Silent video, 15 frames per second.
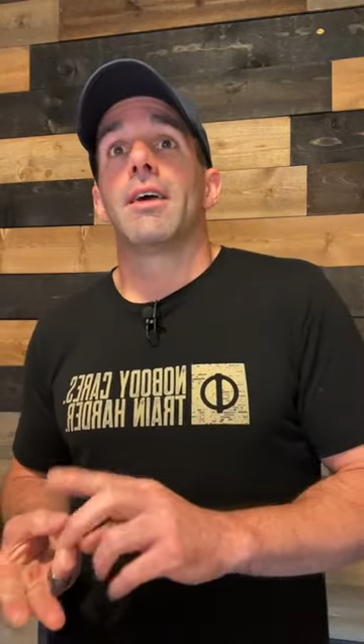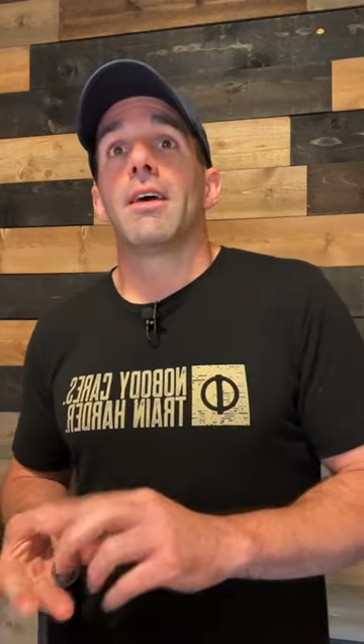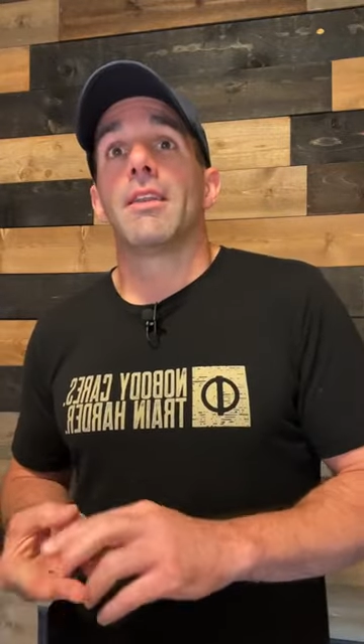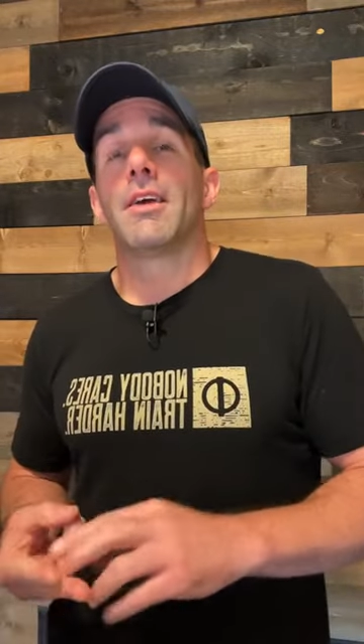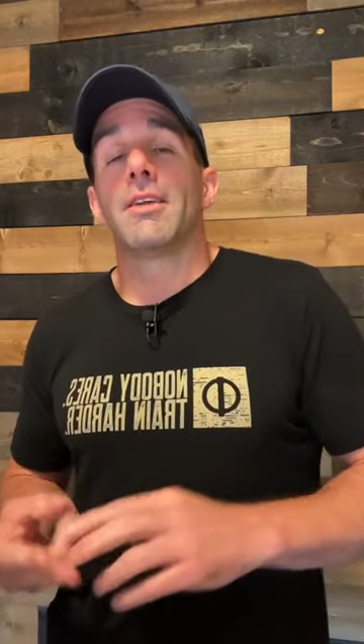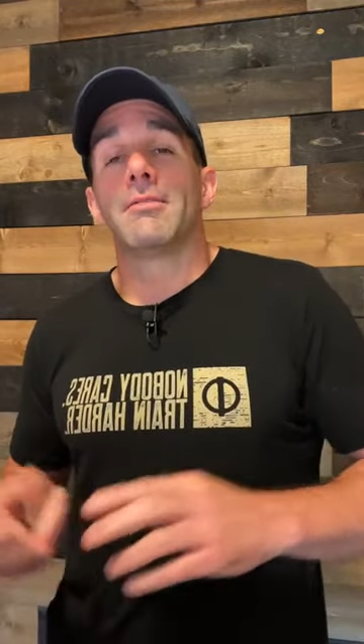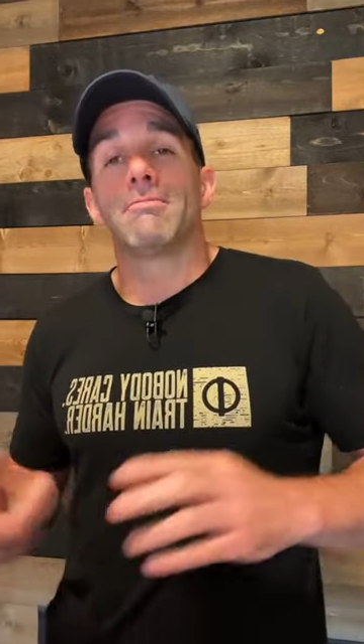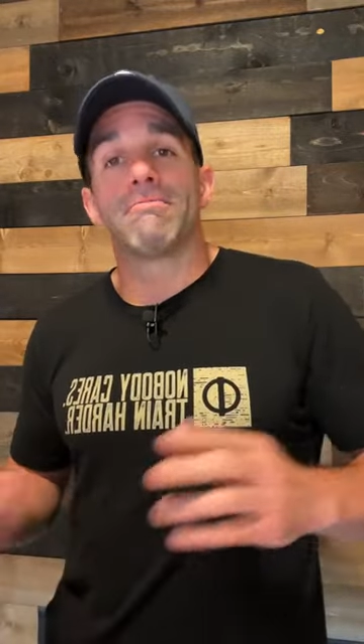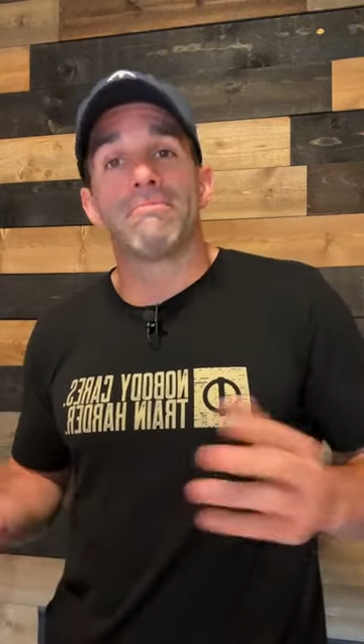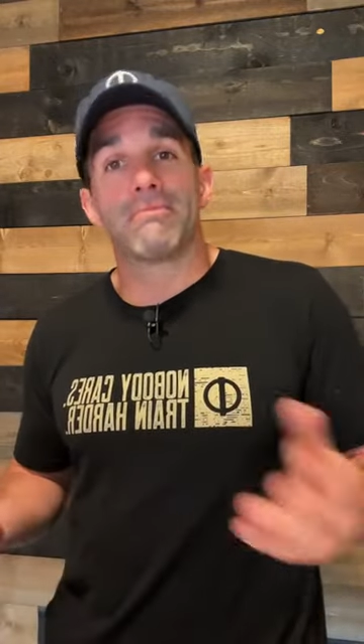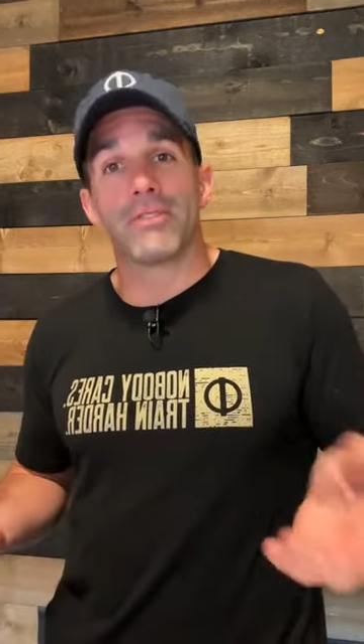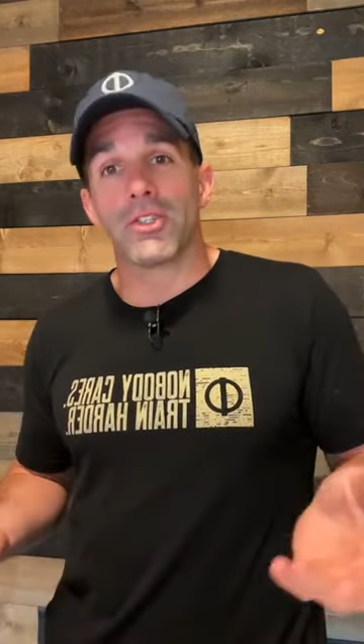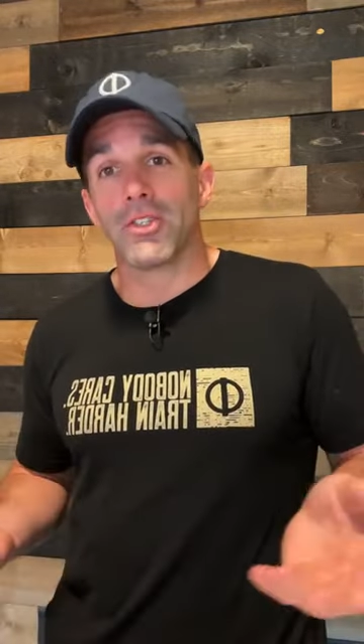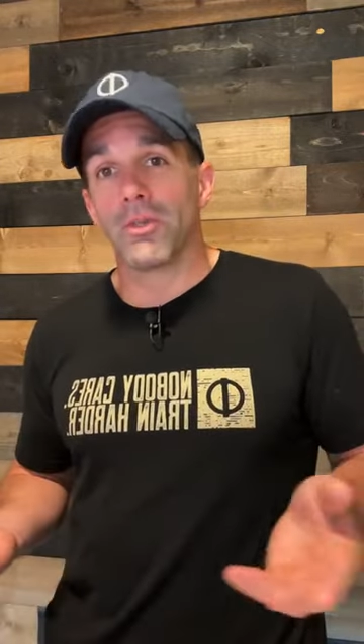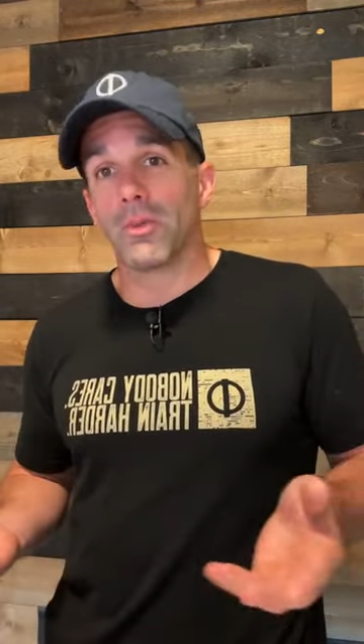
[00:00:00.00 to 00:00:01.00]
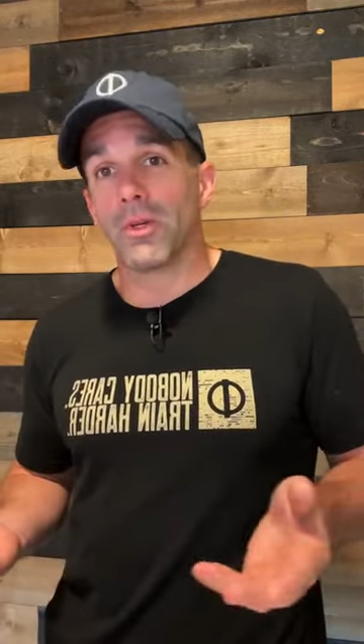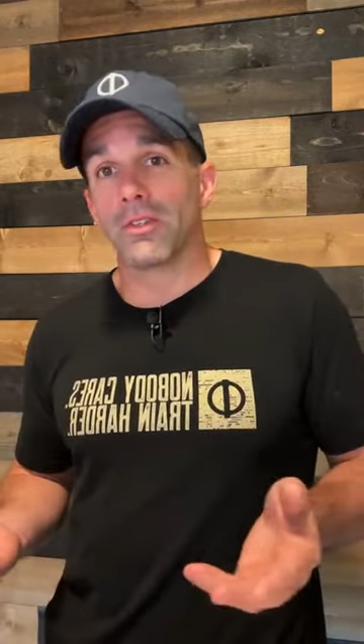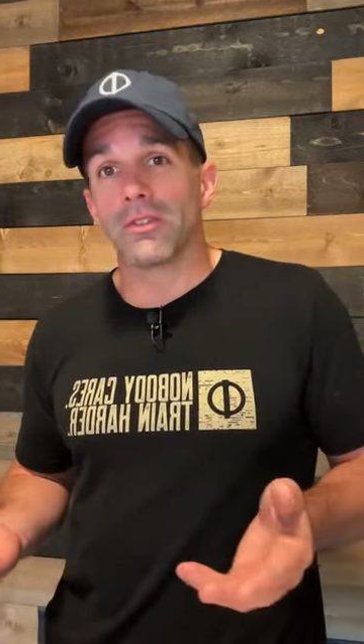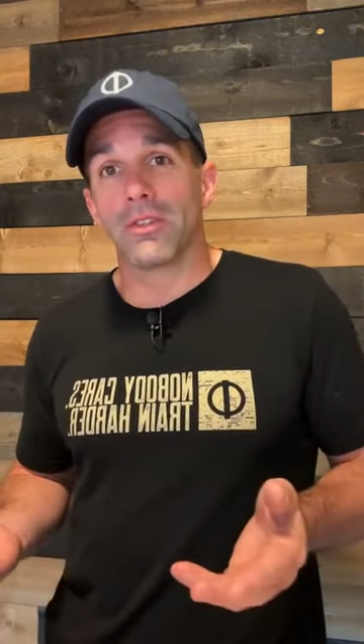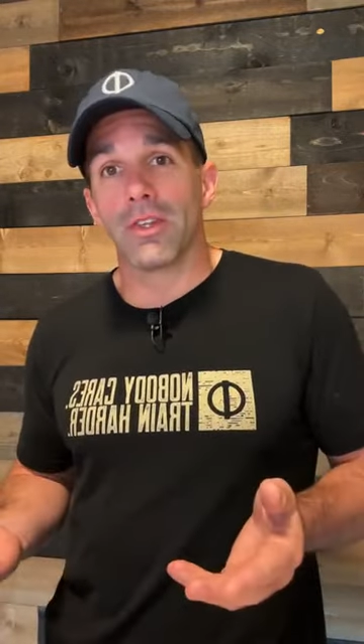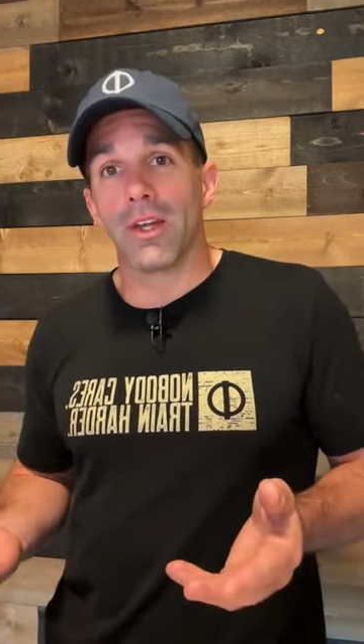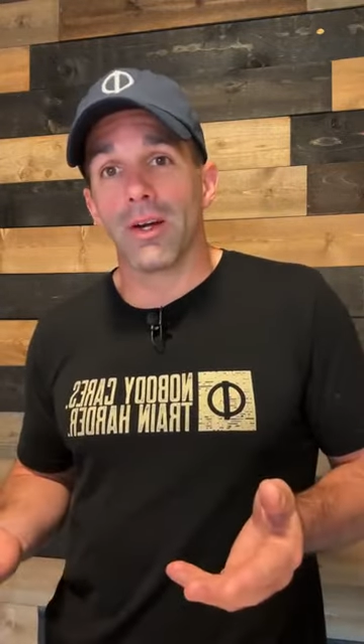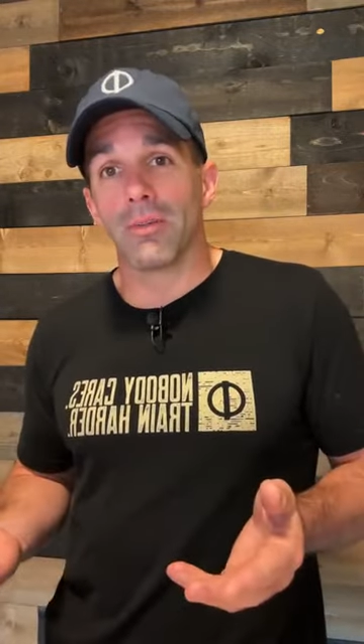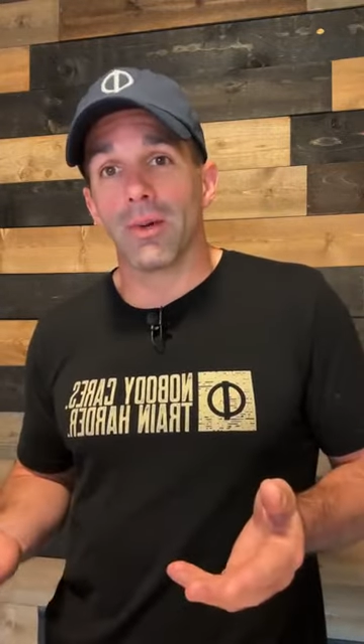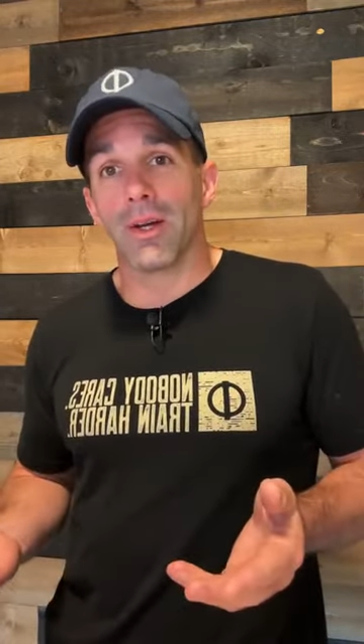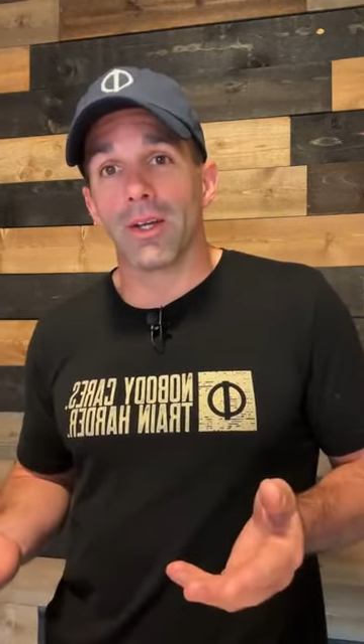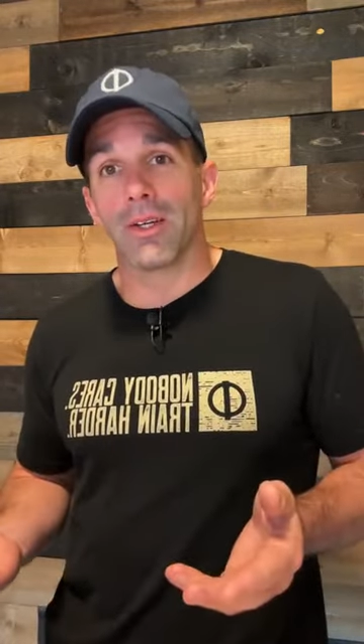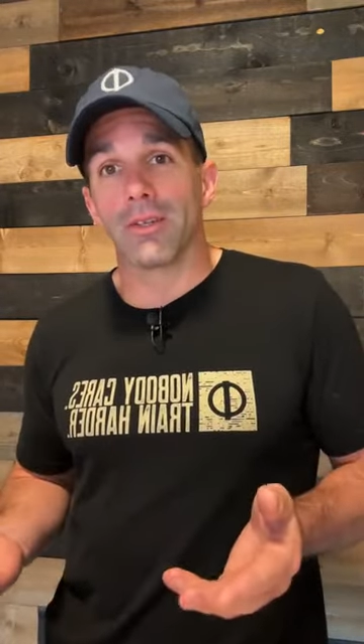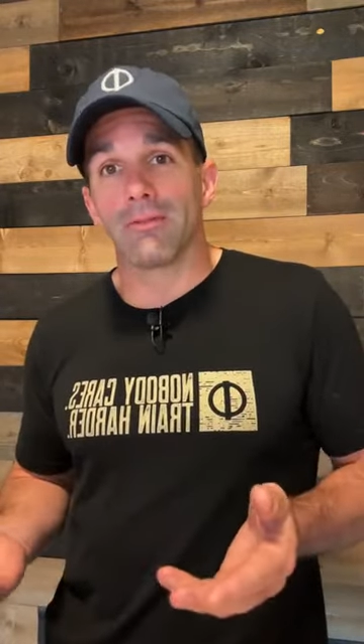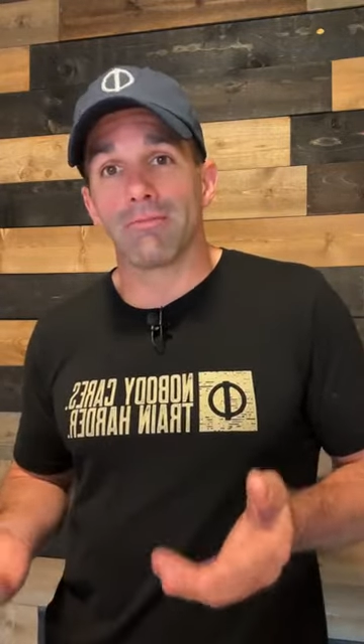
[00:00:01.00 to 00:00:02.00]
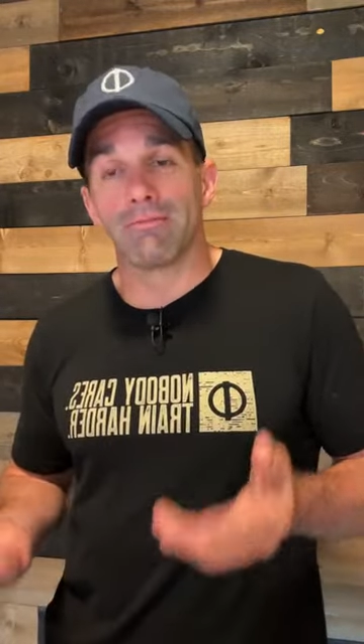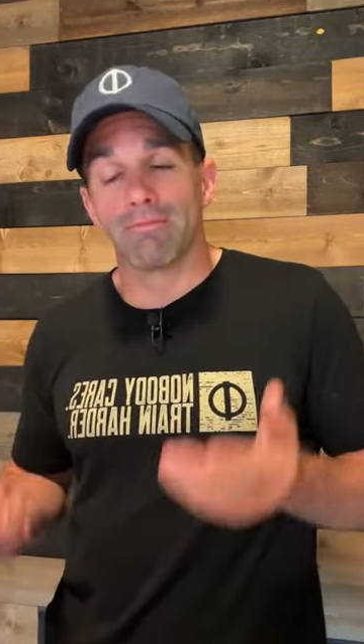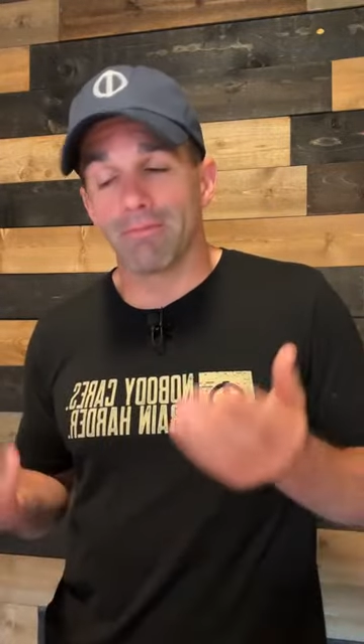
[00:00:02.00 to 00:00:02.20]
And then the two minutes in the air bike.